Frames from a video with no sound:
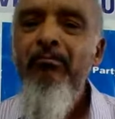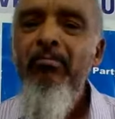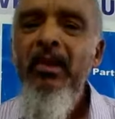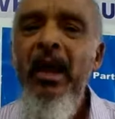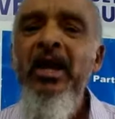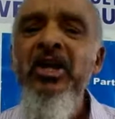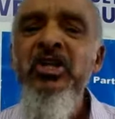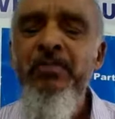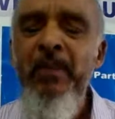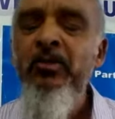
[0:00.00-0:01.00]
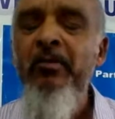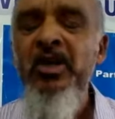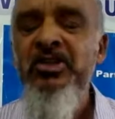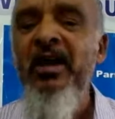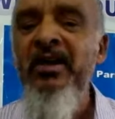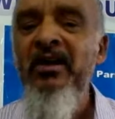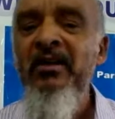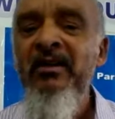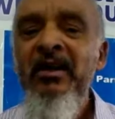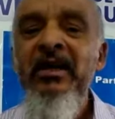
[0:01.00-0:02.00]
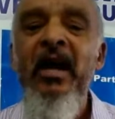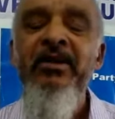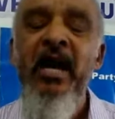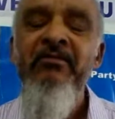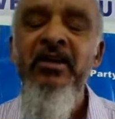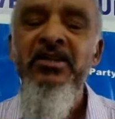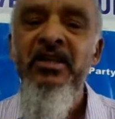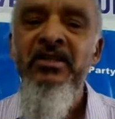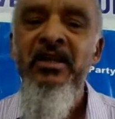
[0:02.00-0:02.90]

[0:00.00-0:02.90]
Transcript: and respect for each other in our diversity.